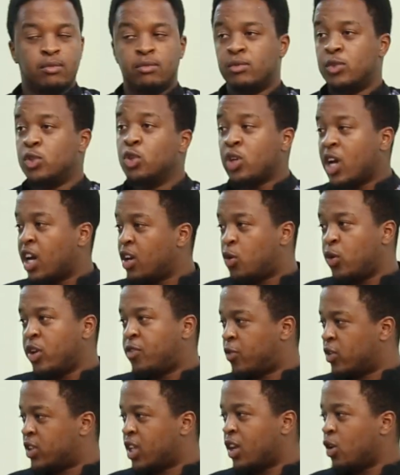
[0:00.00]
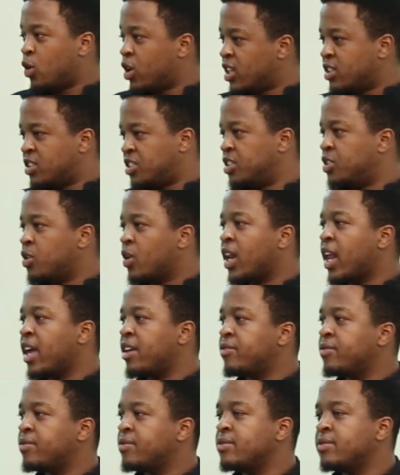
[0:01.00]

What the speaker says: You can do it for the Lawrence in your life.